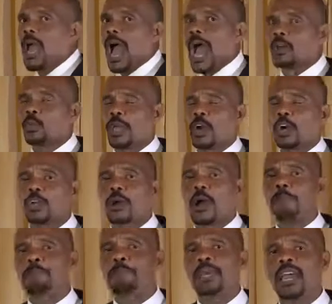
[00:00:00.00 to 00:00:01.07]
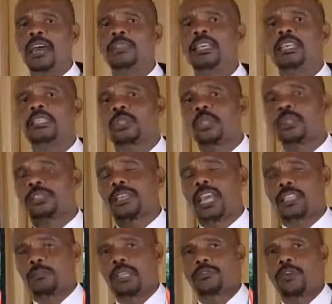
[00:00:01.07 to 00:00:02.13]
And we're going to compare these two
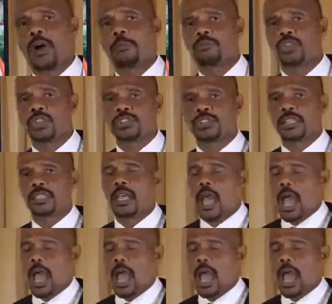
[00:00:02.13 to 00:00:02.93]
statements from Jesus,